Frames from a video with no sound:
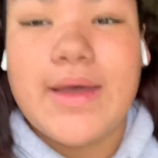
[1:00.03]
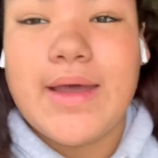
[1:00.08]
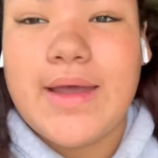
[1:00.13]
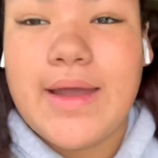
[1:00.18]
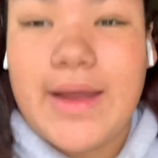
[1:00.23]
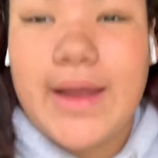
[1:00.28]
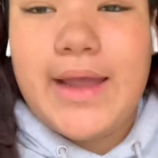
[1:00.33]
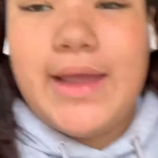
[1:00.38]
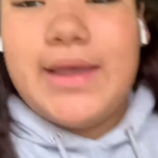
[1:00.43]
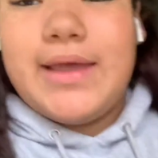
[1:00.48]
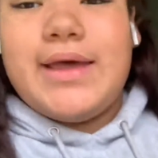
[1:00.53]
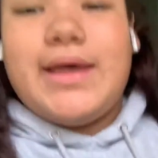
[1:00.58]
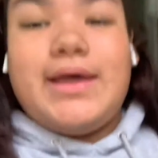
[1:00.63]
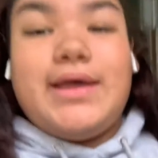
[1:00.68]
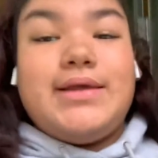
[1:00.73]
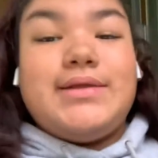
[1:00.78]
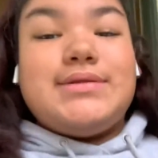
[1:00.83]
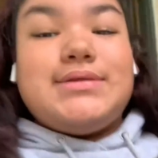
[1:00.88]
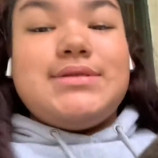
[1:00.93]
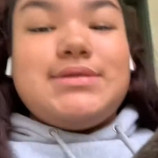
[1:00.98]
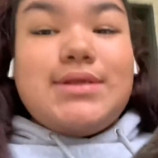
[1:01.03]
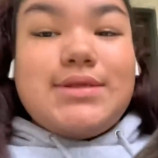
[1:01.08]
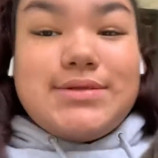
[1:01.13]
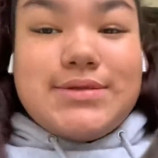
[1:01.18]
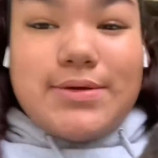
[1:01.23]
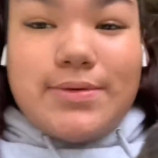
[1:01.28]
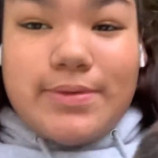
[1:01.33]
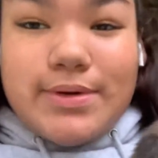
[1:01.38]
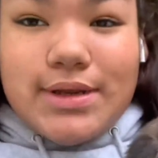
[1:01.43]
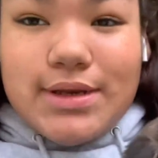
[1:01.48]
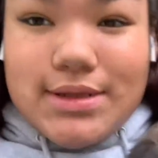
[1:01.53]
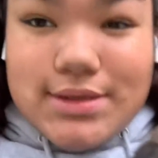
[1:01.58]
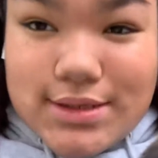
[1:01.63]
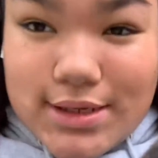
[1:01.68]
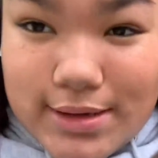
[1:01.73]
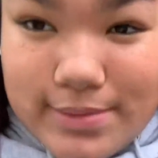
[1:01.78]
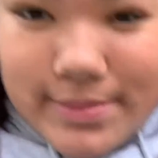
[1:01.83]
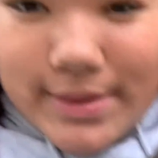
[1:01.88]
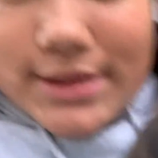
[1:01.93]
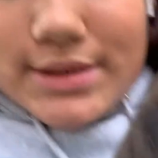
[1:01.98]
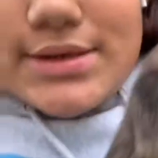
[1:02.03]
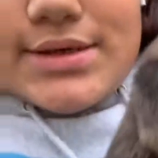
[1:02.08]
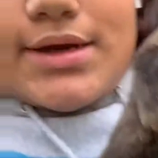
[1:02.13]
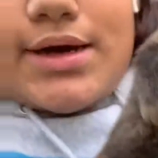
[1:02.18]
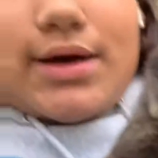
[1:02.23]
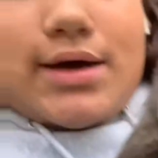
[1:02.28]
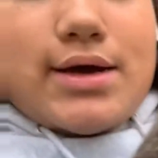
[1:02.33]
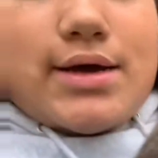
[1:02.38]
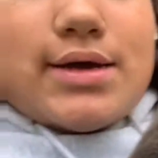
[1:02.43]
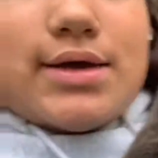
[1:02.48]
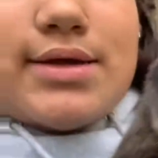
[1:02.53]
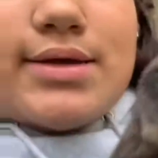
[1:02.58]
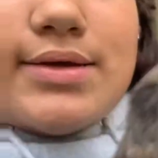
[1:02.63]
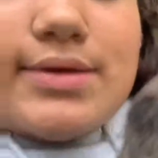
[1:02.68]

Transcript: Alright guys, so we're gonna take my dog